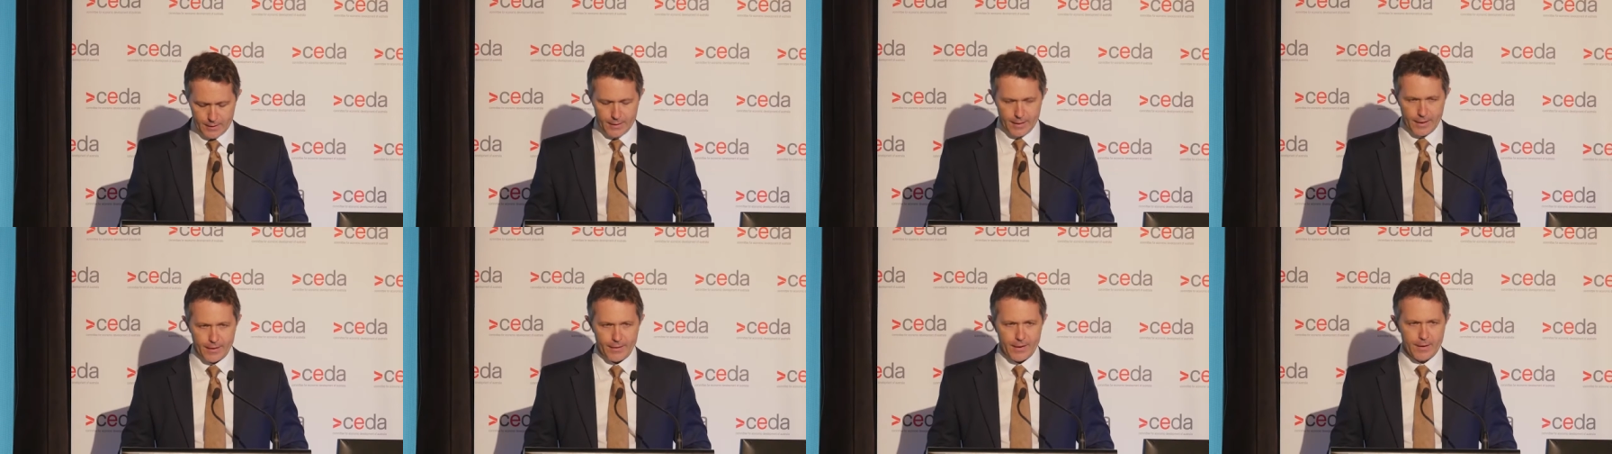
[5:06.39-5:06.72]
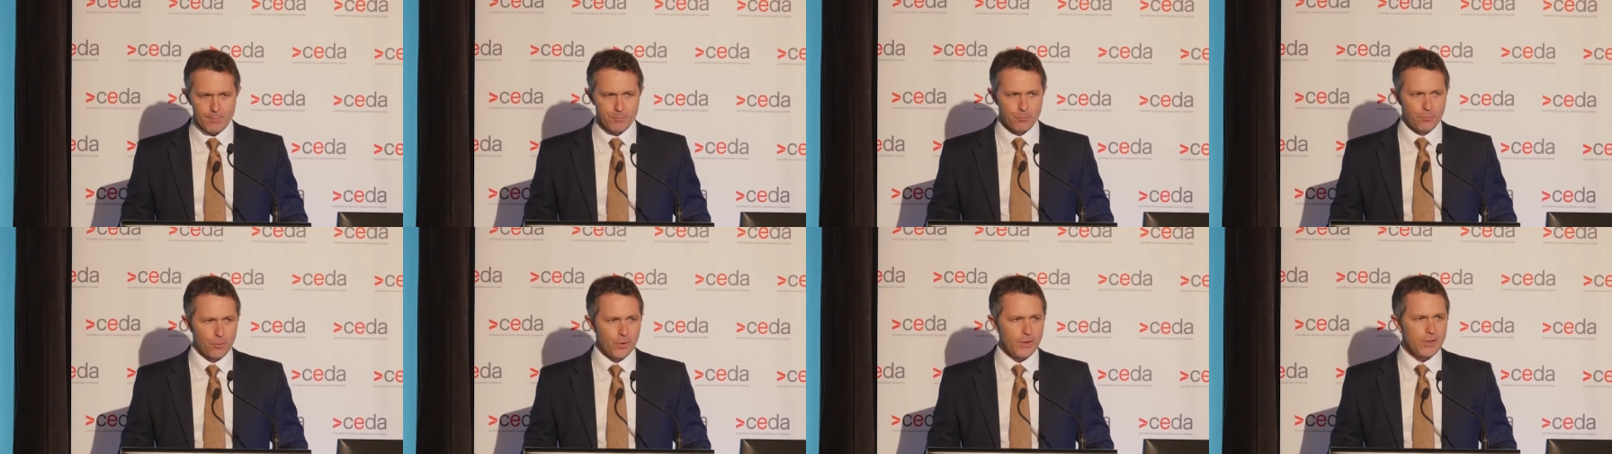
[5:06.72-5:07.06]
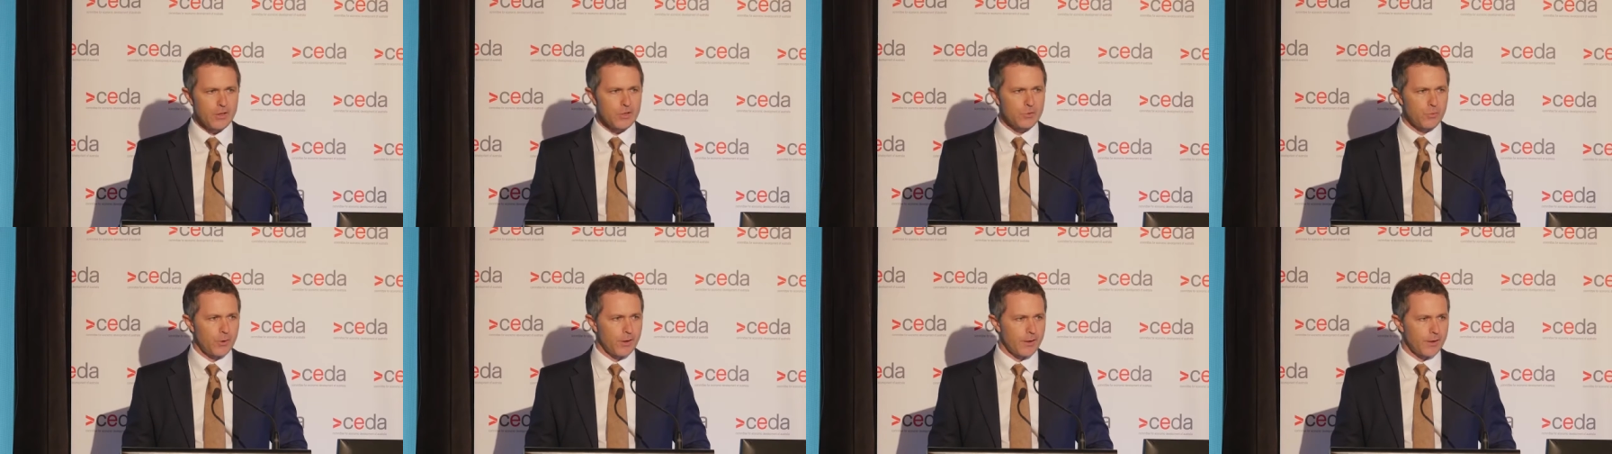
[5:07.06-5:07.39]
Now that
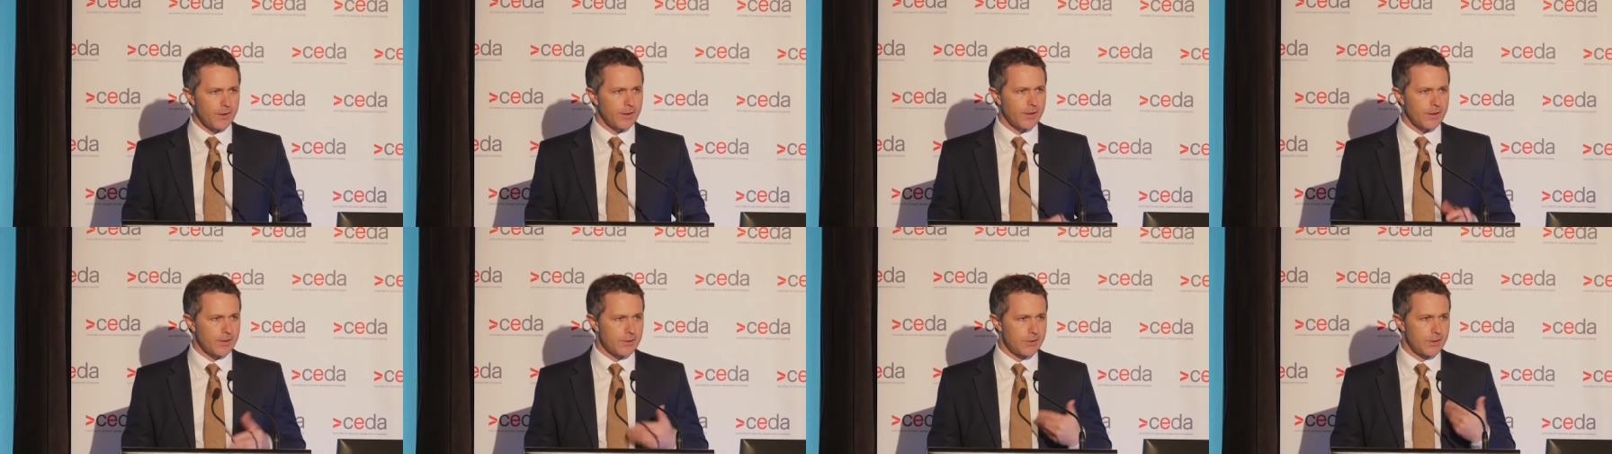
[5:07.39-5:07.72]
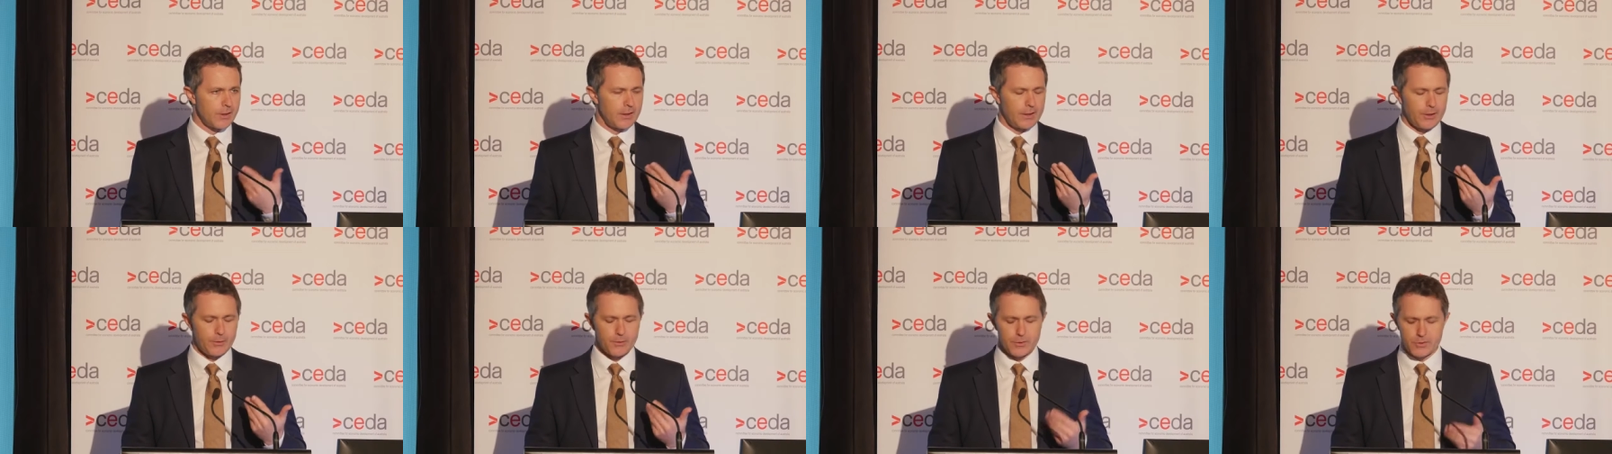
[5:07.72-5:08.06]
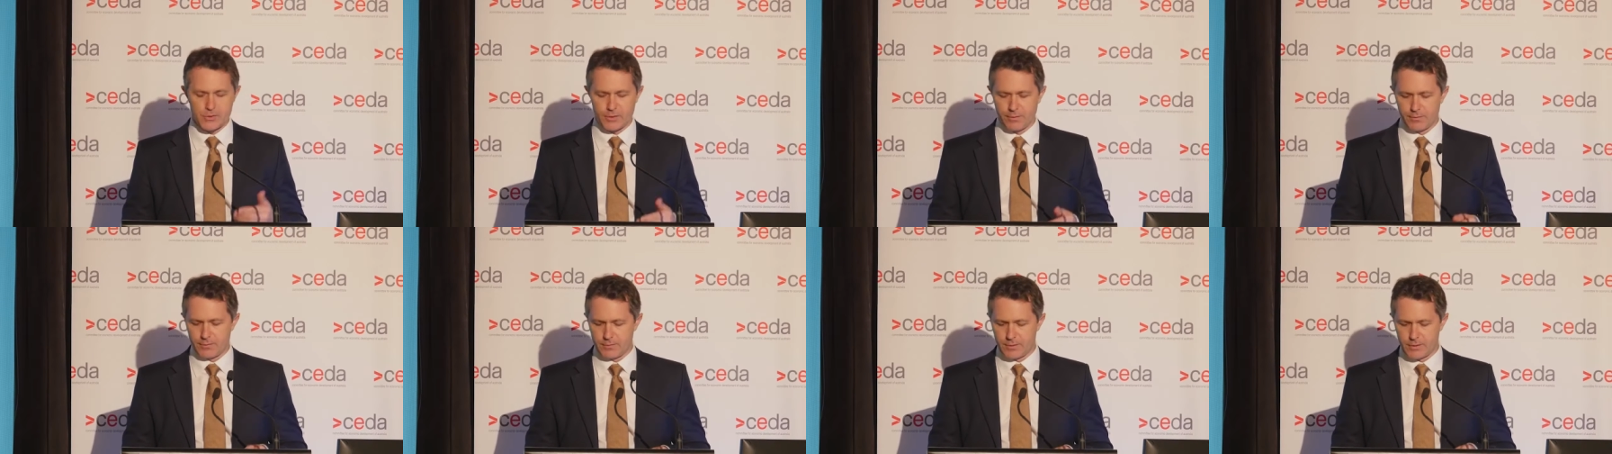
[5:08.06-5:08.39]
brings with it, I can tell you as
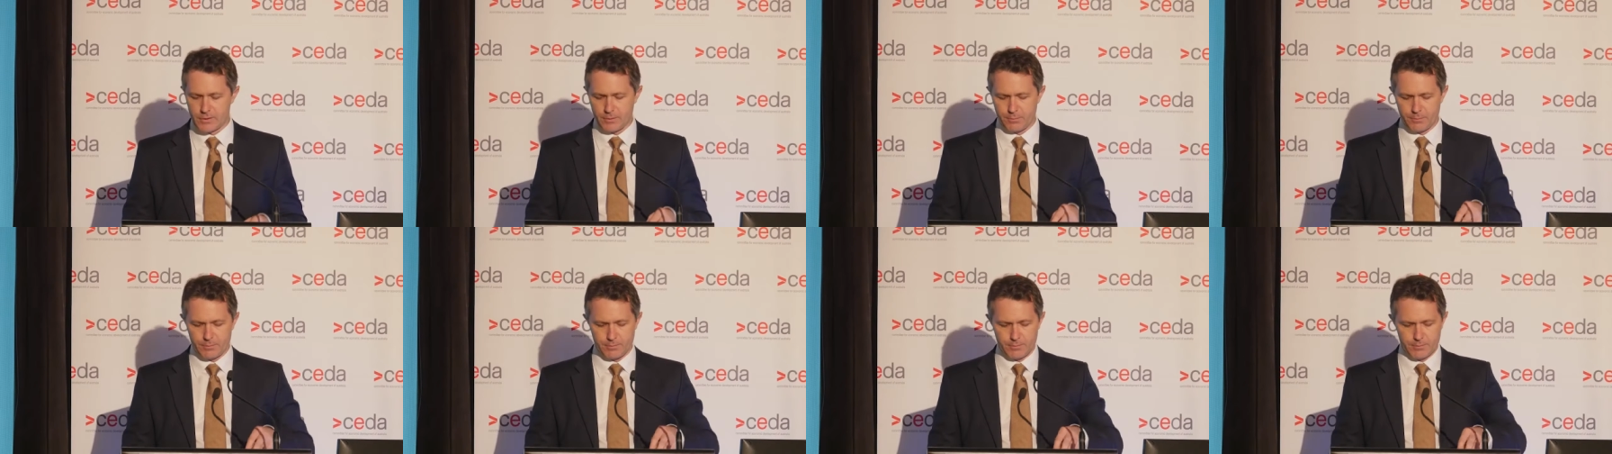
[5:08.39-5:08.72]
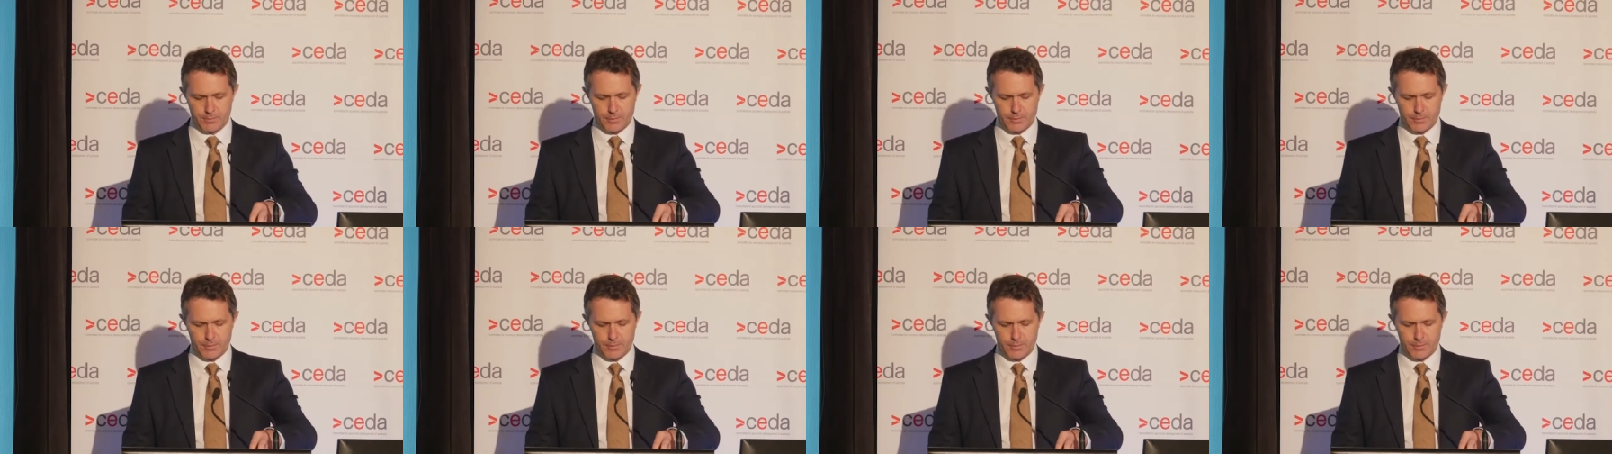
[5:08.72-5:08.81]
a, as a,